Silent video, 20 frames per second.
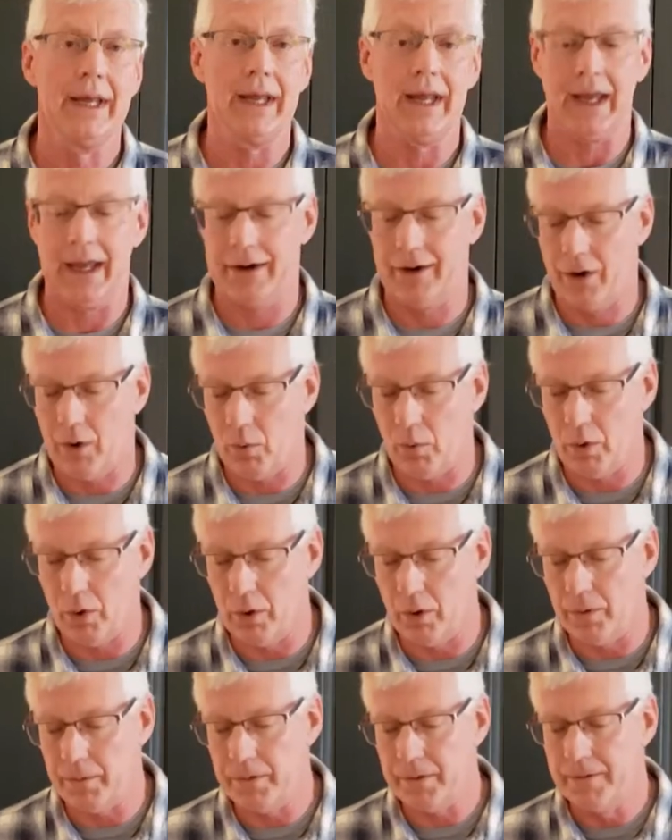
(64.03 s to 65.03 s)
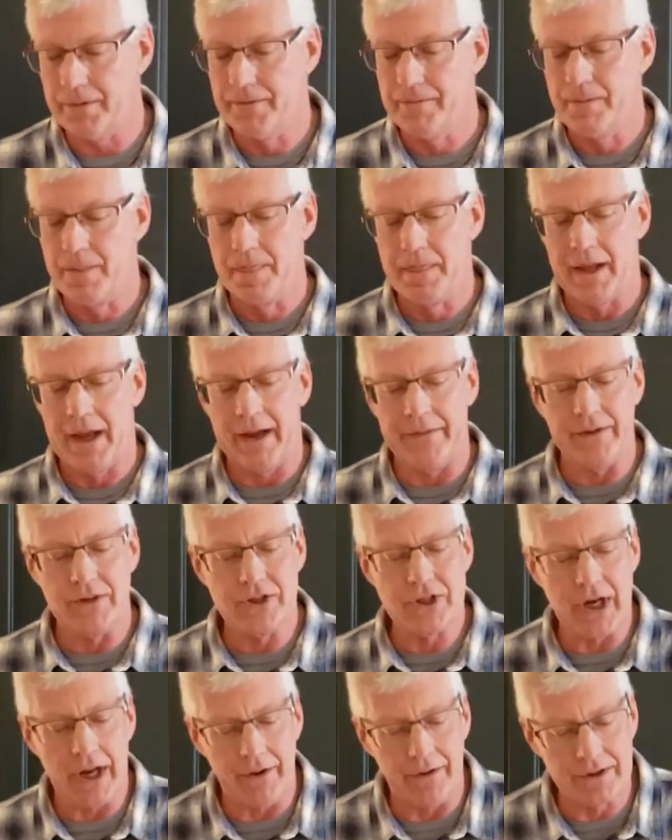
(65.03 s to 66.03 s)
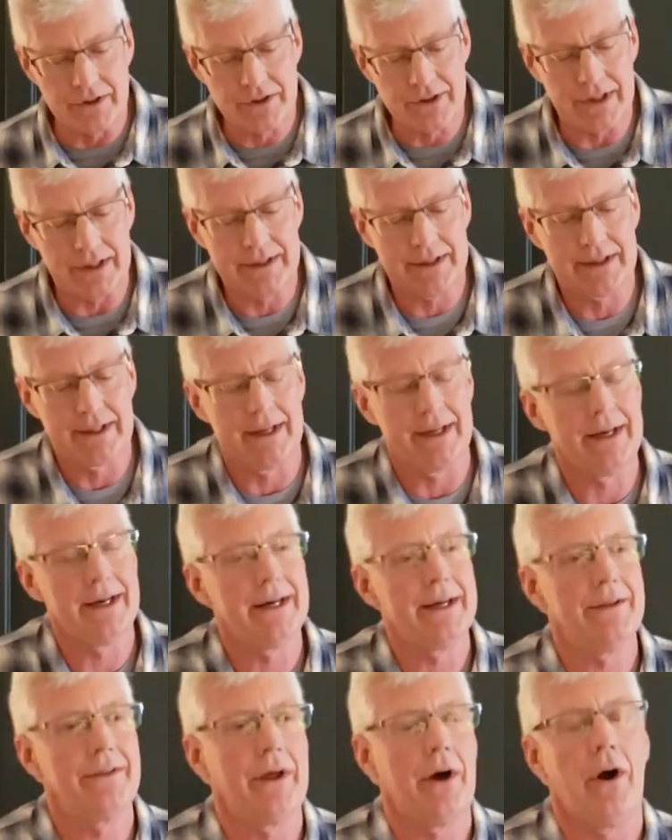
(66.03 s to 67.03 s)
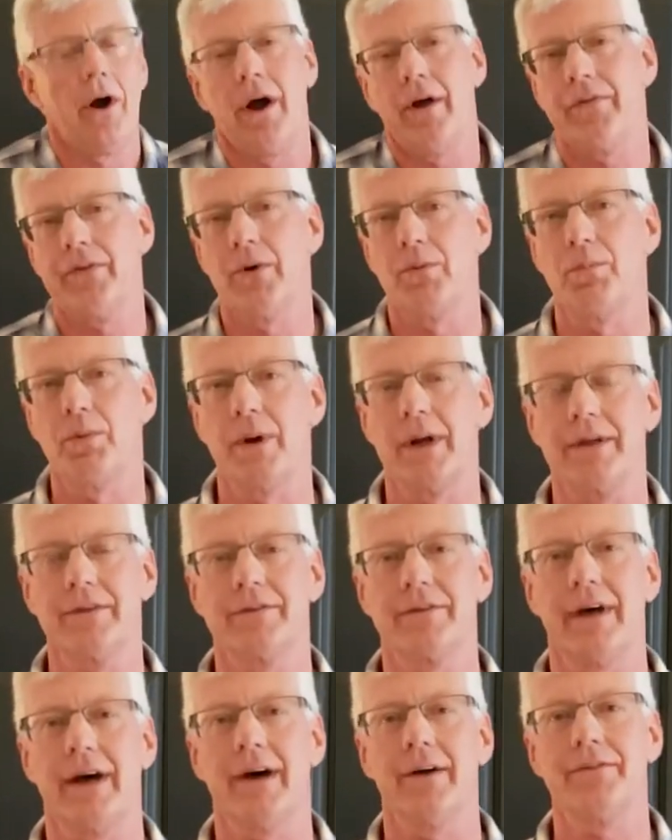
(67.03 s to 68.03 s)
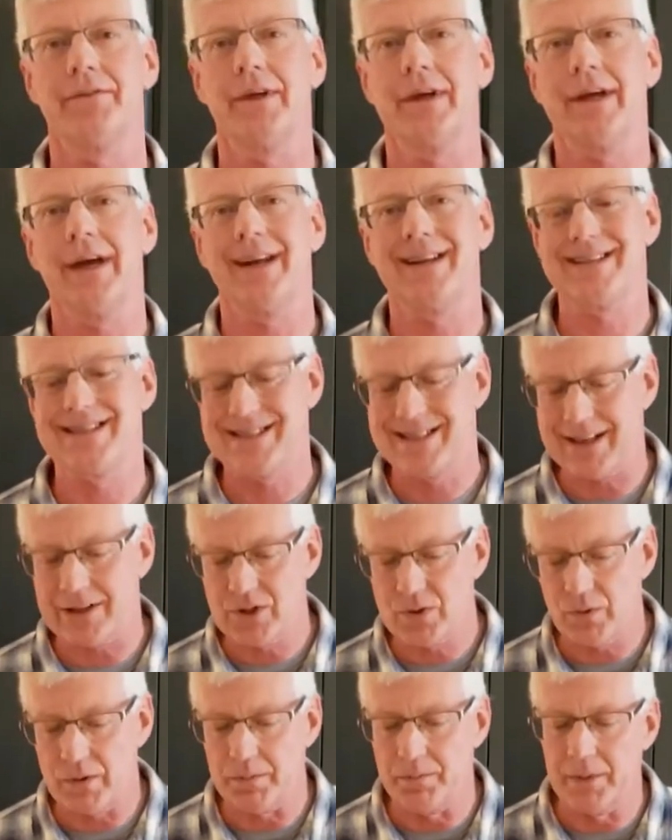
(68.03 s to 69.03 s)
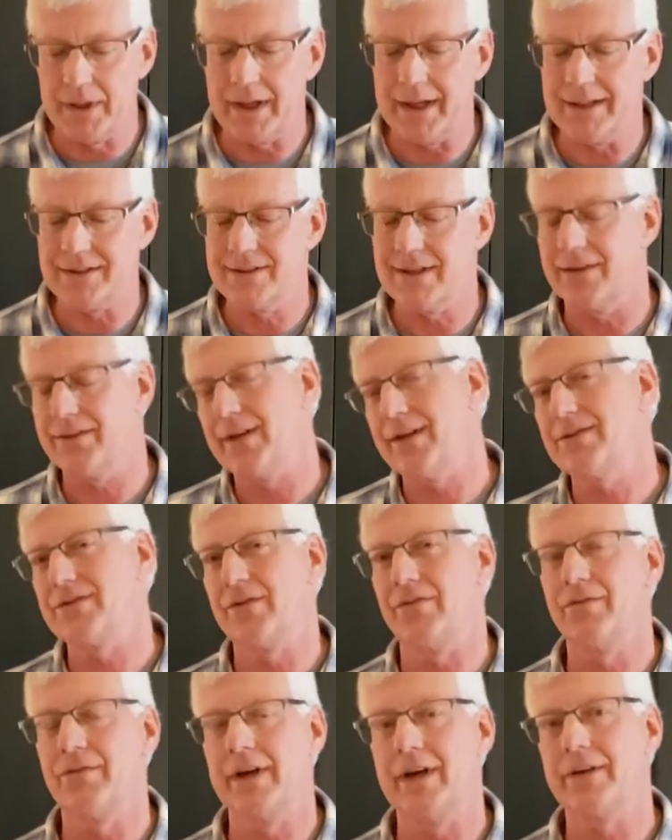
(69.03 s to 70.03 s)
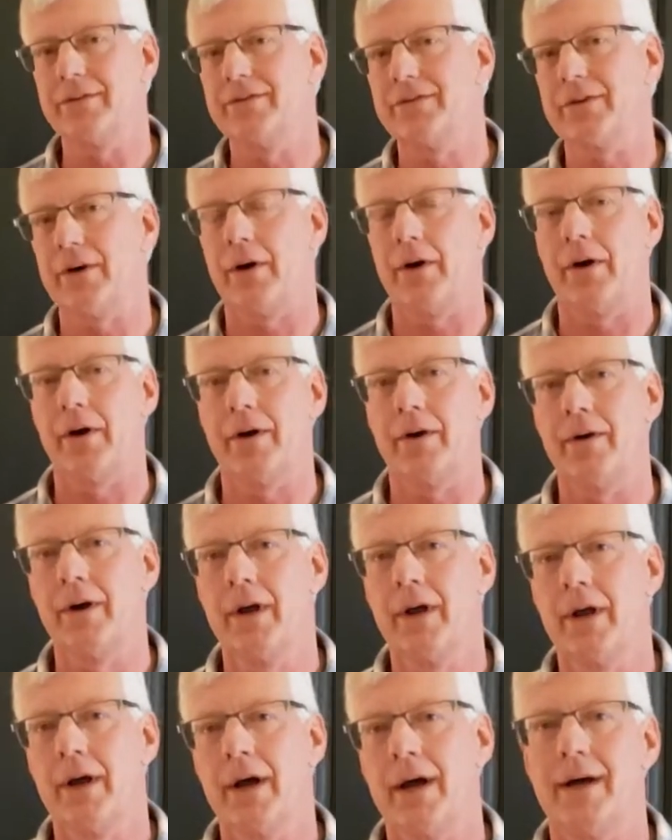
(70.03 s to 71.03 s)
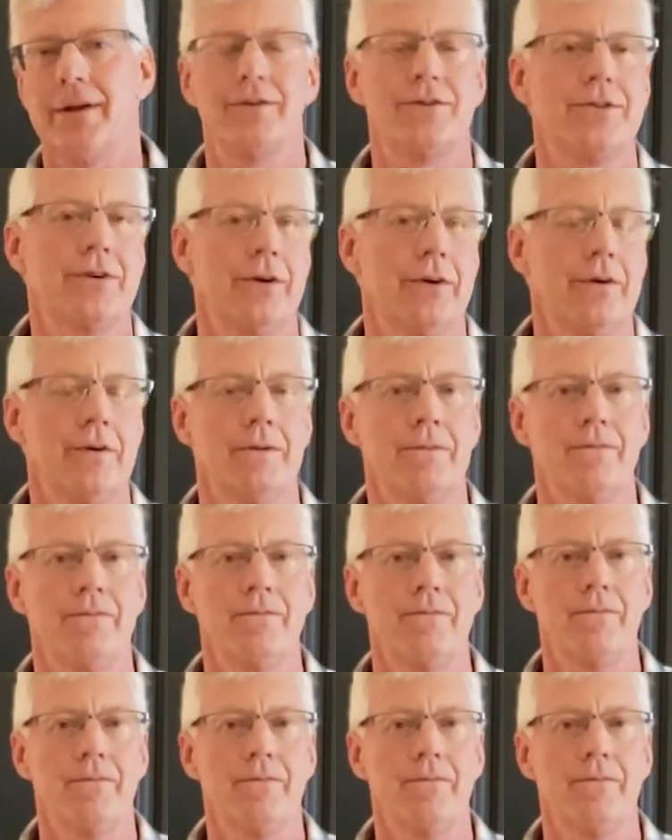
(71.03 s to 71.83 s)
in our world. And the challenge that the author brings out that kind of sticks with me is that these events are uncertain.